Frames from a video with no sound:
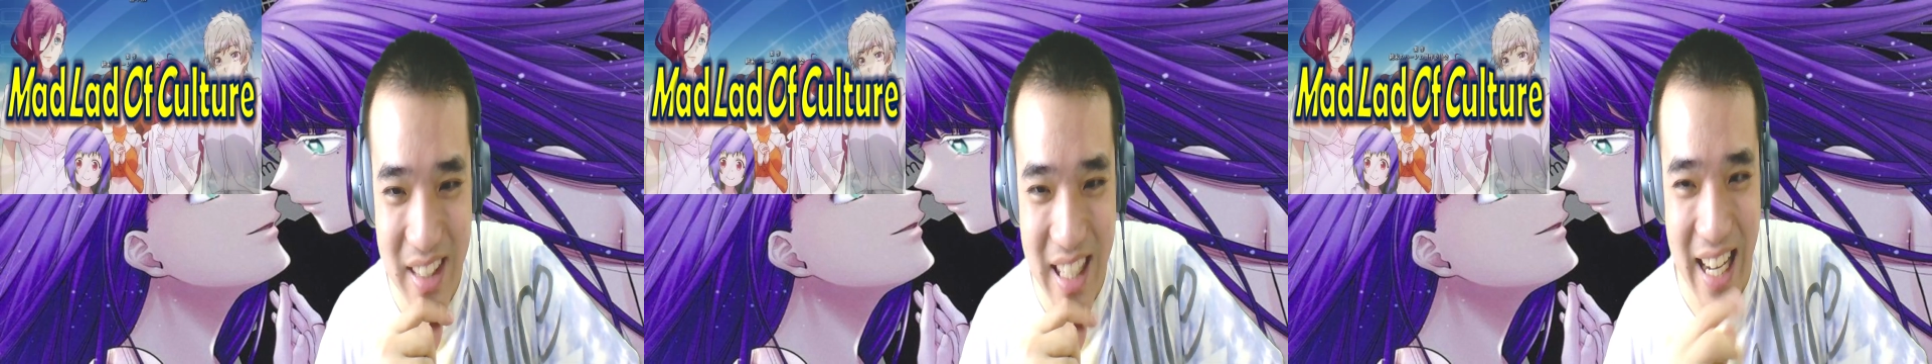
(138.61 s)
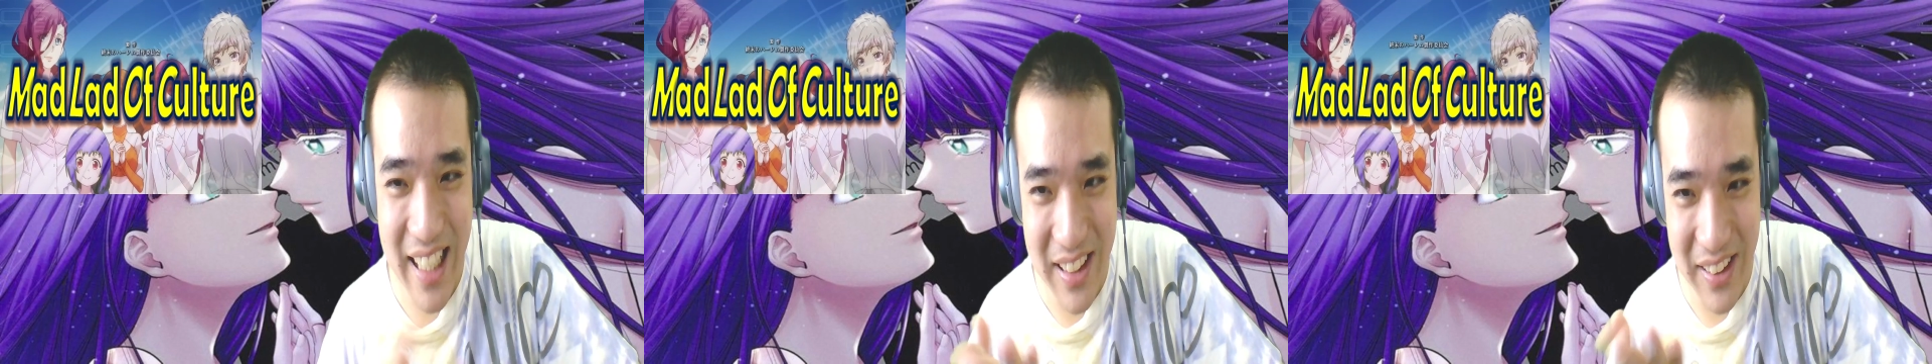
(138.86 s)

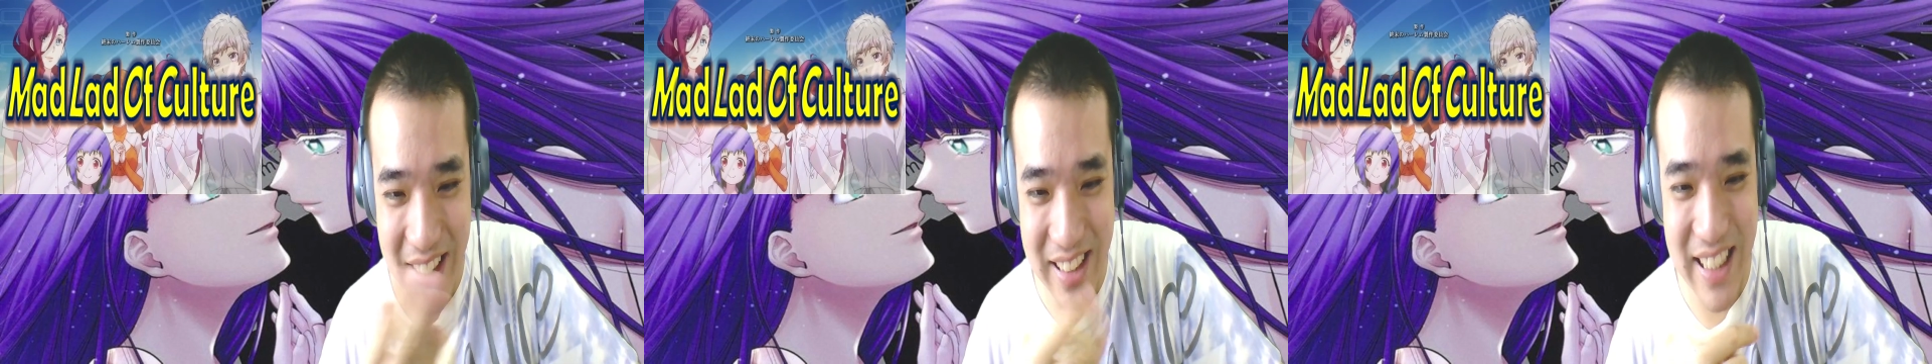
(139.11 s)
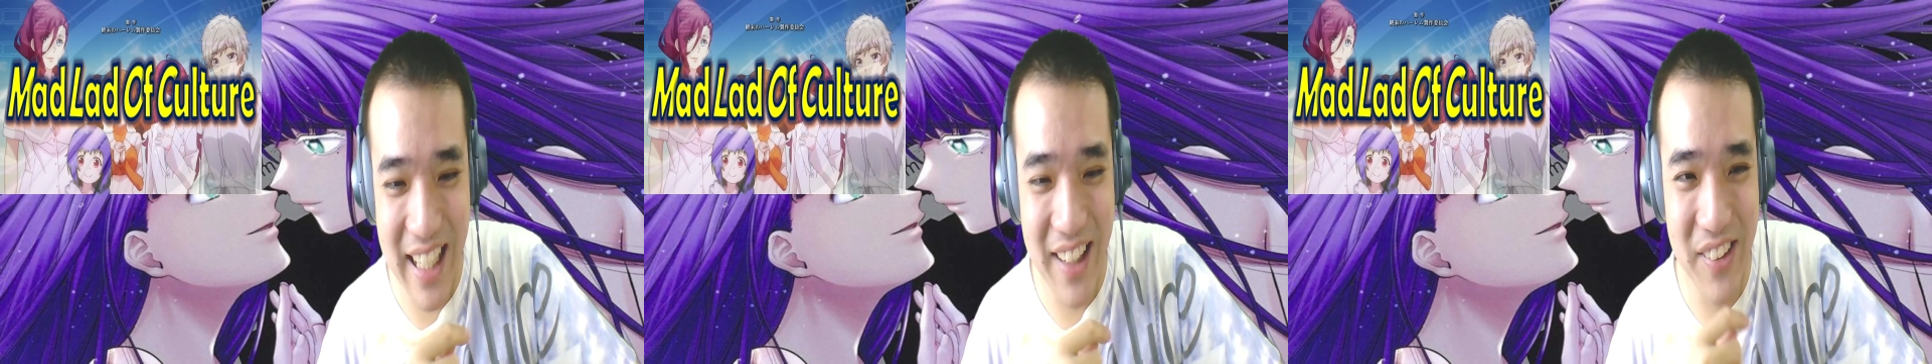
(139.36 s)
Yeah,
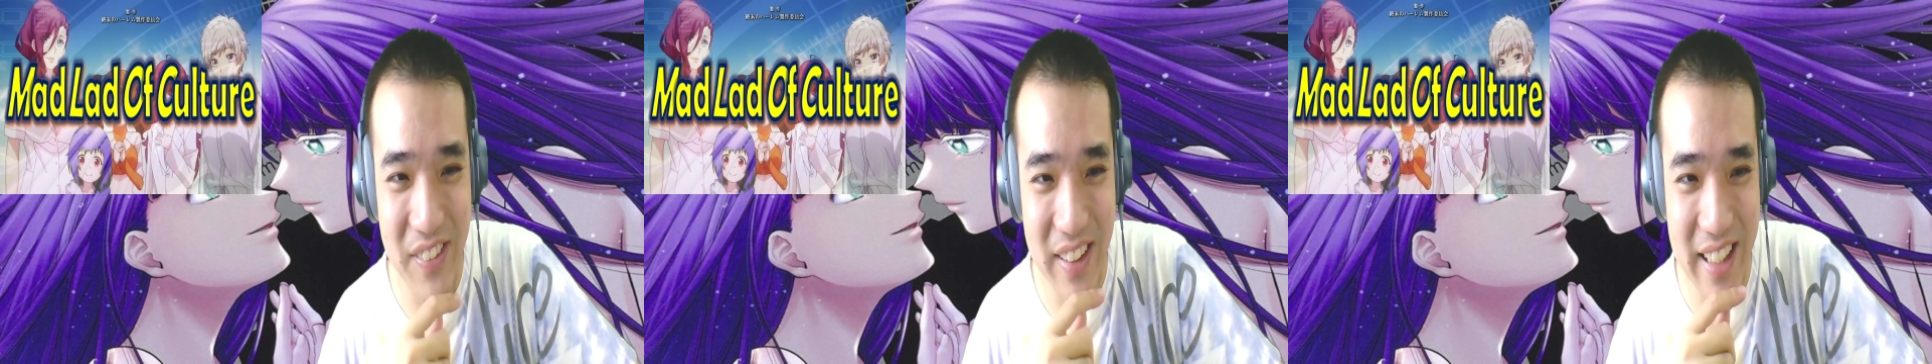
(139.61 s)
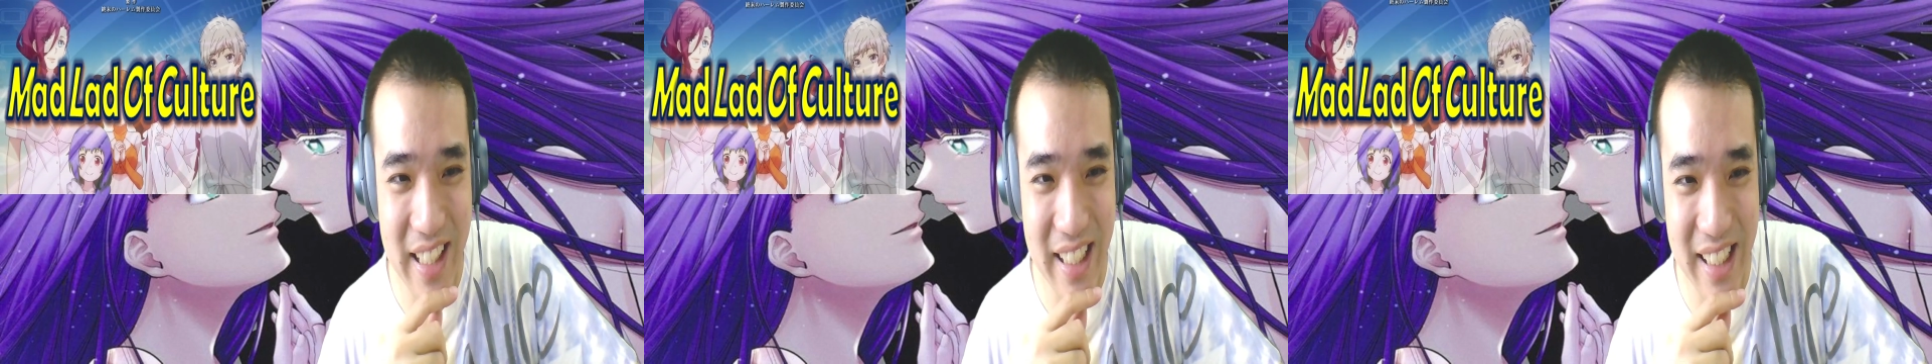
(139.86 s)
his harem
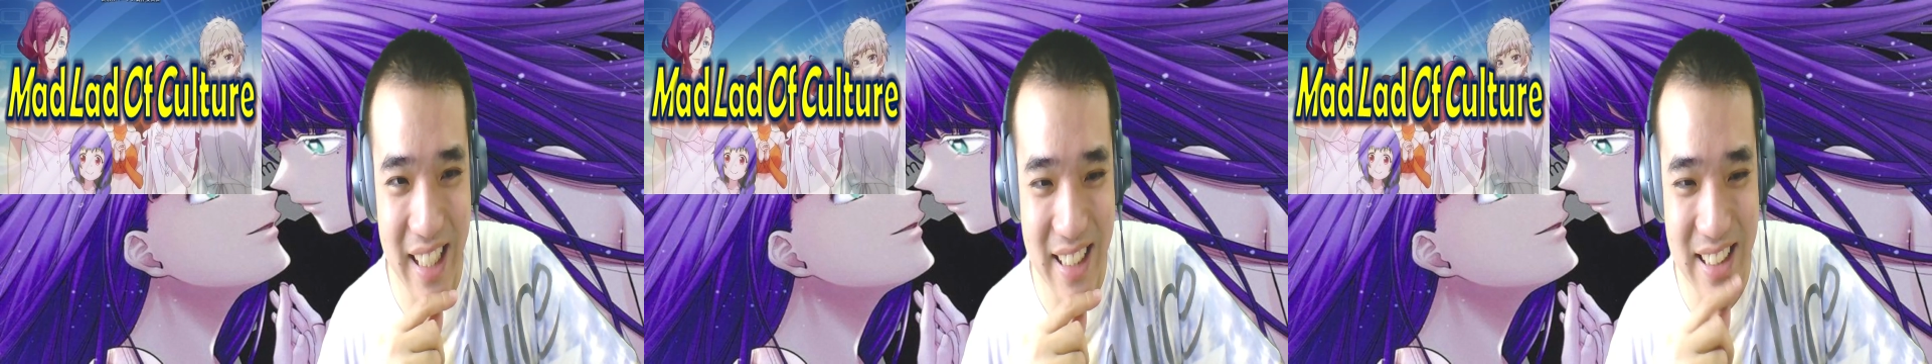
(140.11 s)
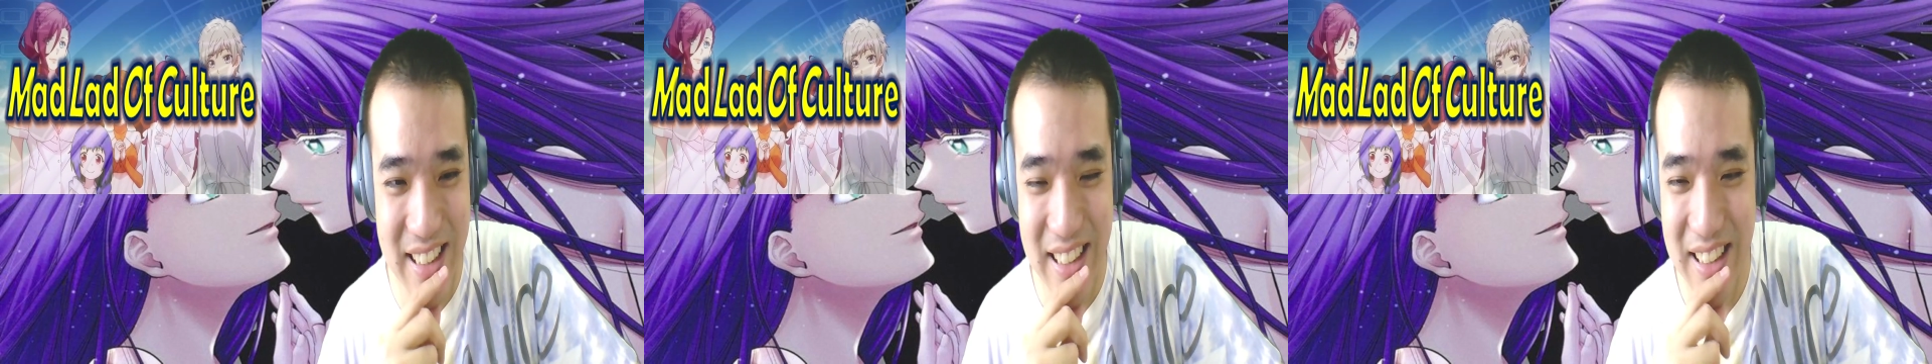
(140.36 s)
right there, I
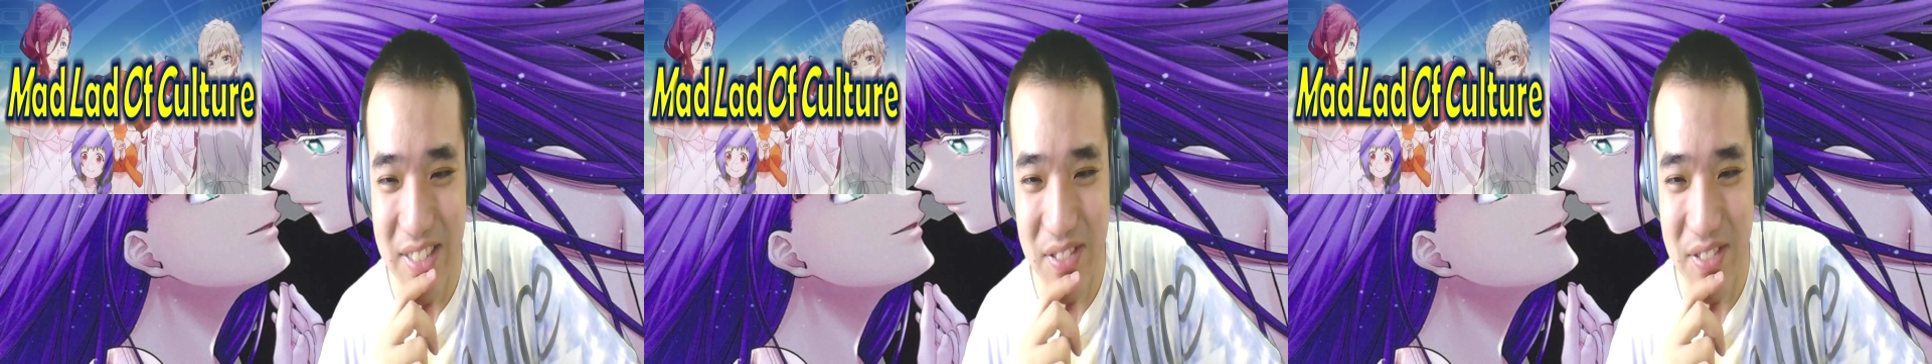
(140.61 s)
guess.